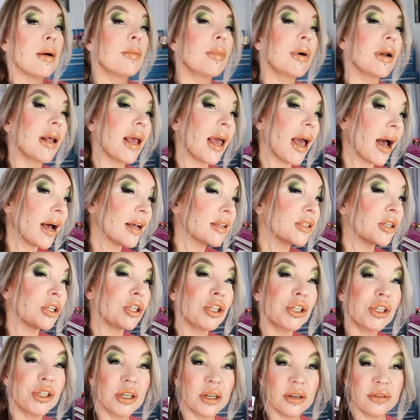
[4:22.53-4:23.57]
but it has a
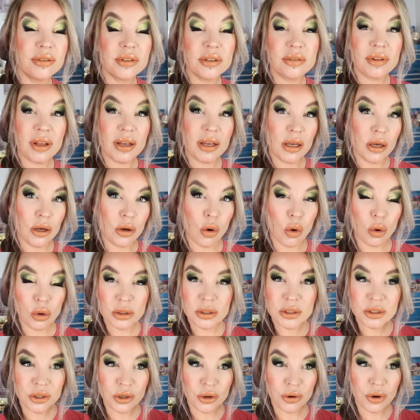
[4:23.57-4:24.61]
shift of like a
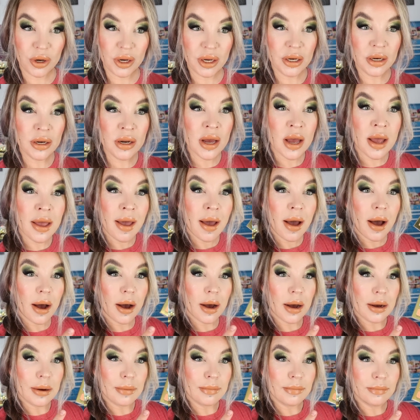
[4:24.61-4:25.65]
golden green.
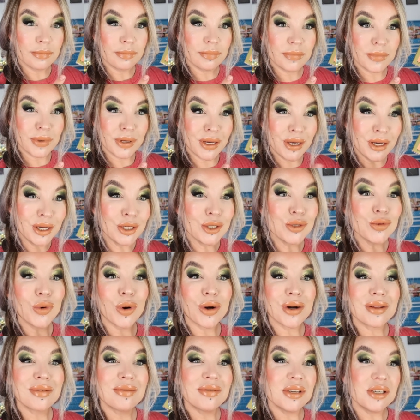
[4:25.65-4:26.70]
Um, each
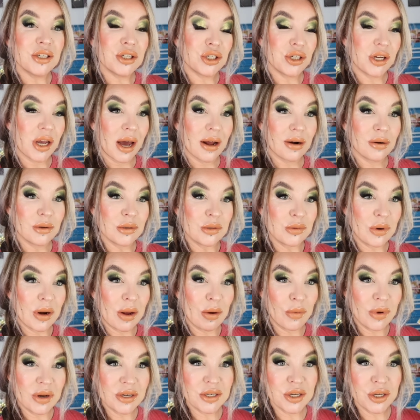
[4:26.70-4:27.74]
one of these shadows, when I
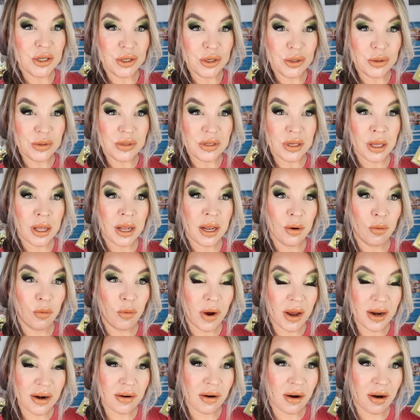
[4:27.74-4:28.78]
went to use it, it
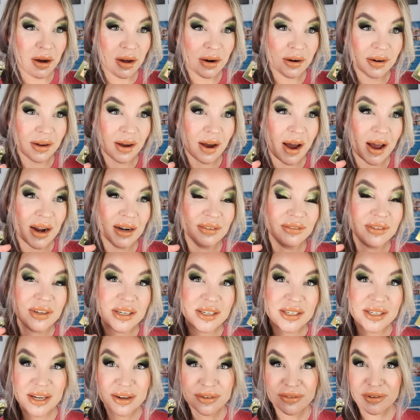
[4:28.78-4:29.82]
went on kind of a
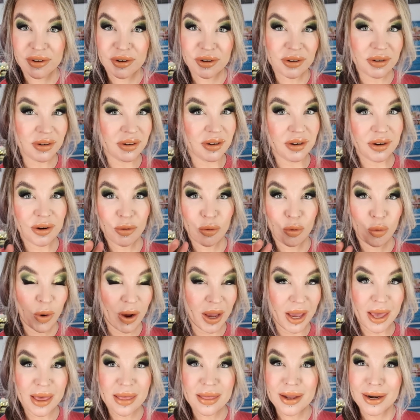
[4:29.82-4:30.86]
different
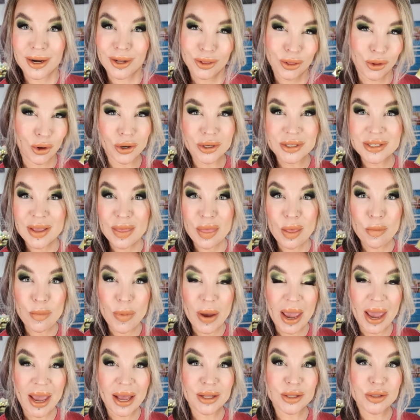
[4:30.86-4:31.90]
way than it looks in the
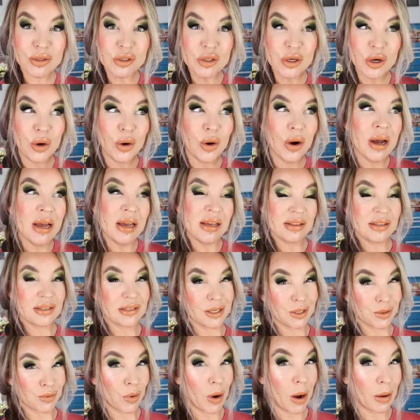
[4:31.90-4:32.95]
pan. So this
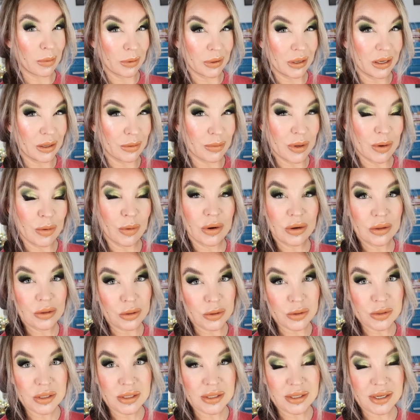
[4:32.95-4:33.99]
is probably going to be one of
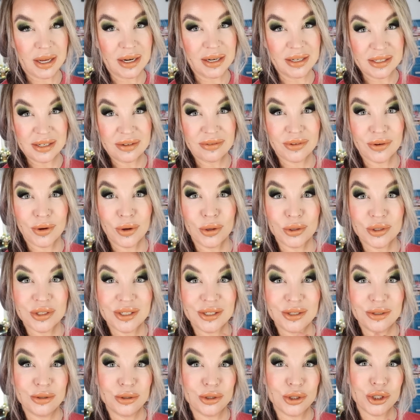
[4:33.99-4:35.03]
those that's kind of difficult
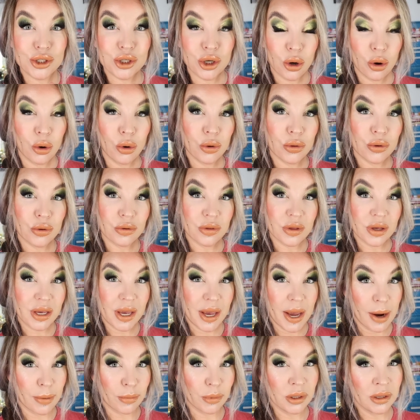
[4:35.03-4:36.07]
to show through the
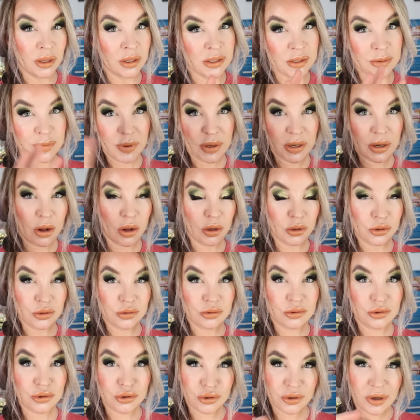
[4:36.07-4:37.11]
camera lens, but I'll
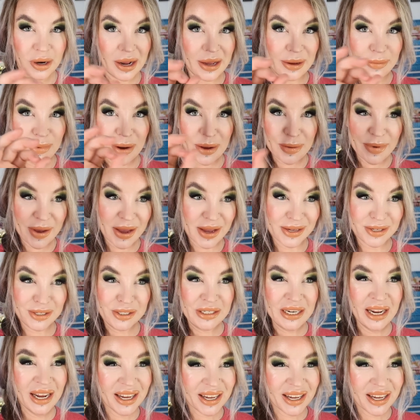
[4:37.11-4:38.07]
try my best.